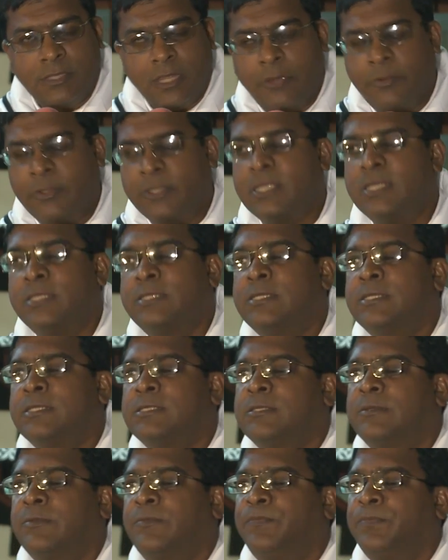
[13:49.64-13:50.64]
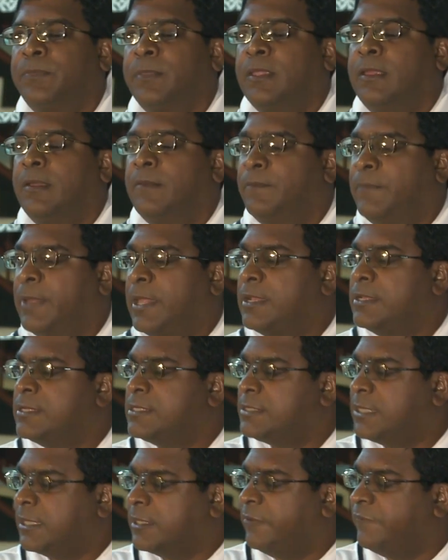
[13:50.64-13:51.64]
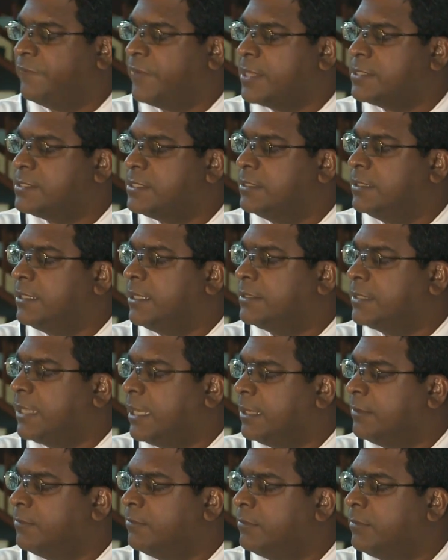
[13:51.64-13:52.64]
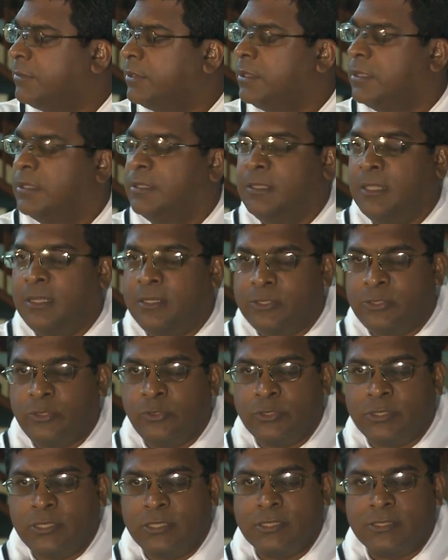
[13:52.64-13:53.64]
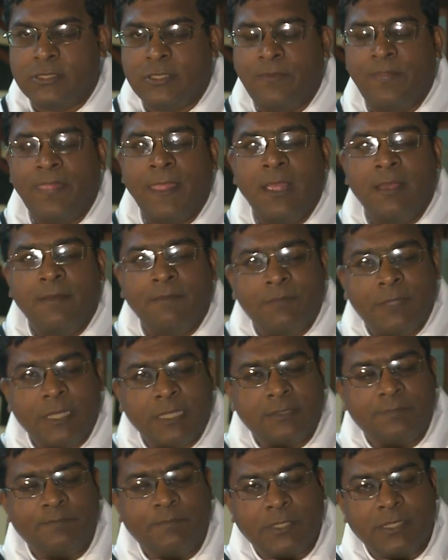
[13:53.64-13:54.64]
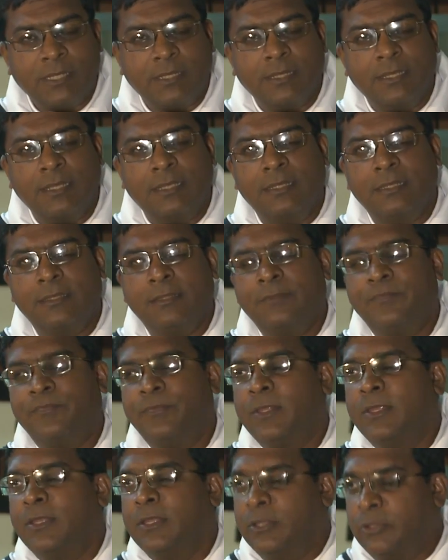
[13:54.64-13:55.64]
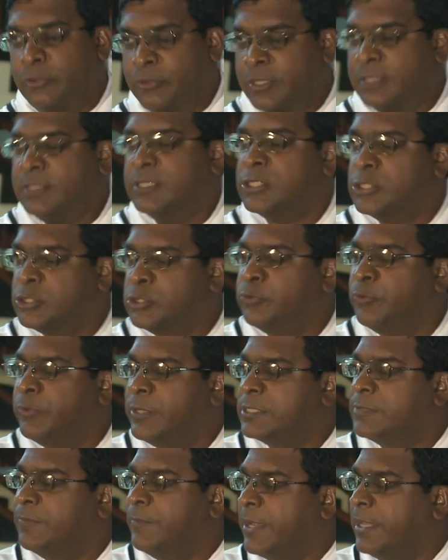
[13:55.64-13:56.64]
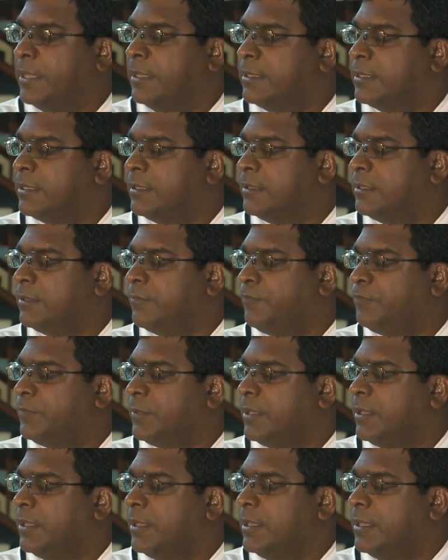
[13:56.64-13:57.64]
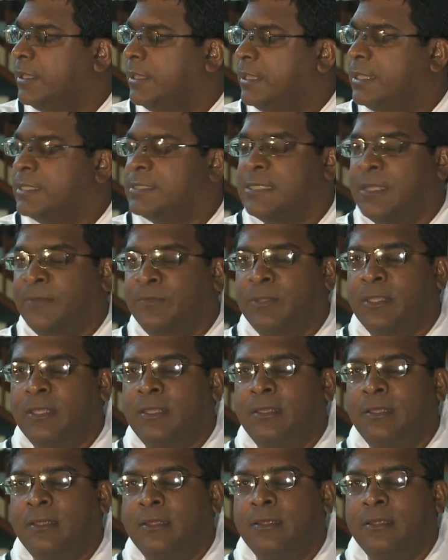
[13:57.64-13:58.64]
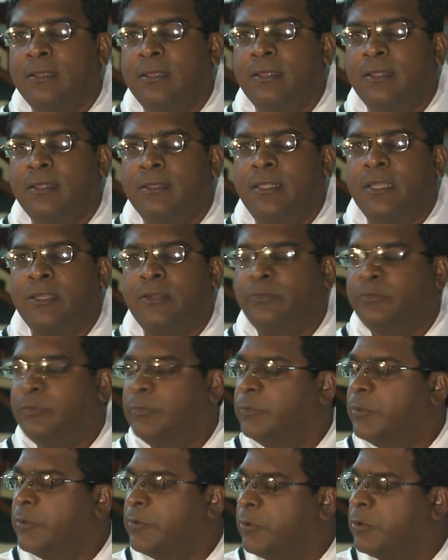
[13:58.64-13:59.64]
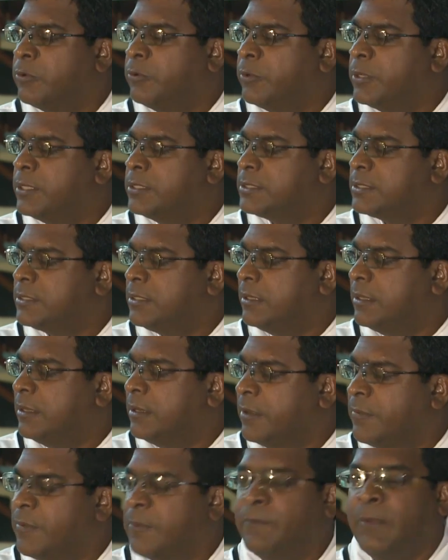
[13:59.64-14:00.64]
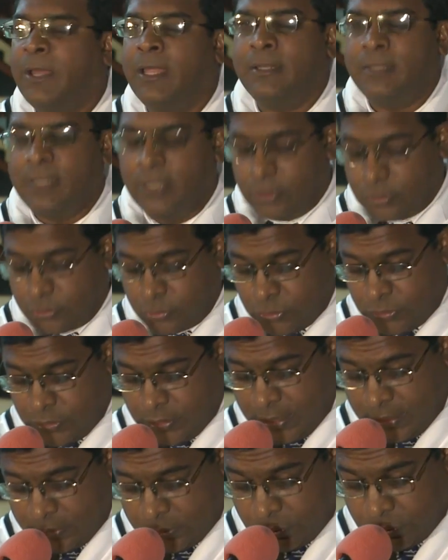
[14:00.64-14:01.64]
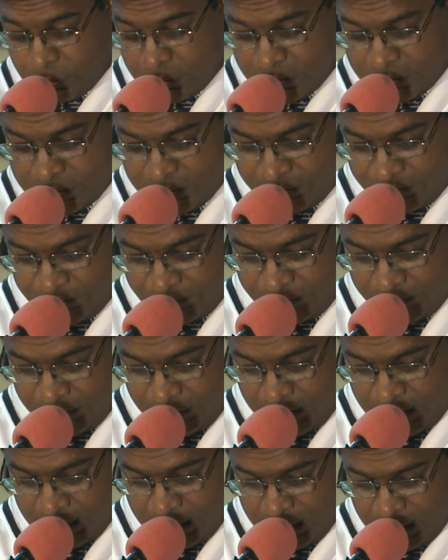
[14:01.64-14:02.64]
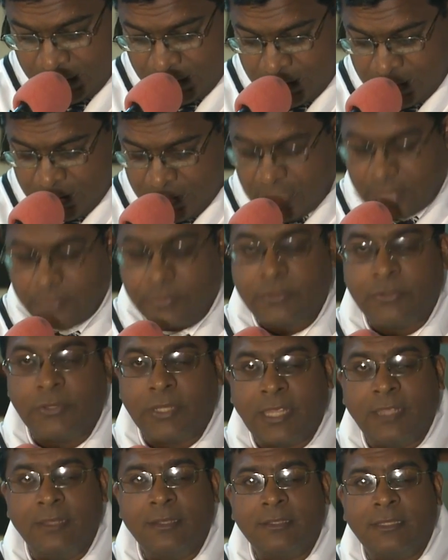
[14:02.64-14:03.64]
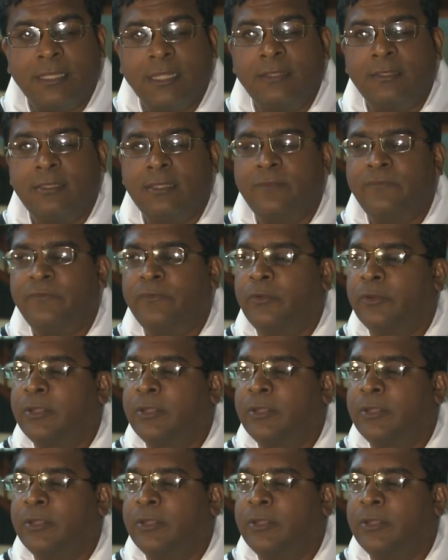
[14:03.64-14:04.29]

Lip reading: our teachers, parents sacrificing their time, their resources, particularly during this 2 weeks break, is something that we will always remember at the headquarters. I want to again thank them for